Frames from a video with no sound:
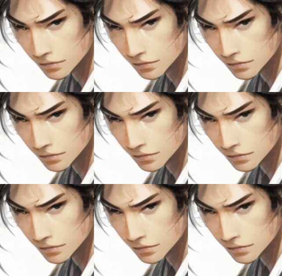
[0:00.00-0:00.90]

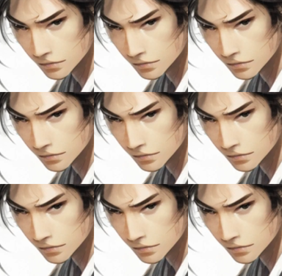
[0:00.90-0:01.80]

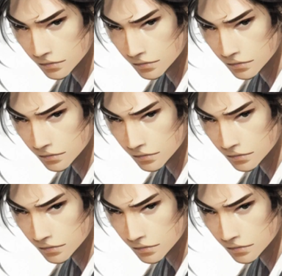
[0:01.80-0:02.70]

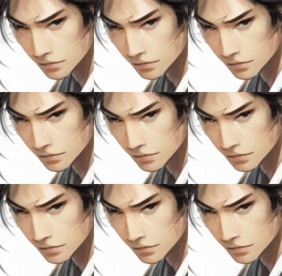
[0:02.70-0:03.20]
This is a still picture; no speech is visible.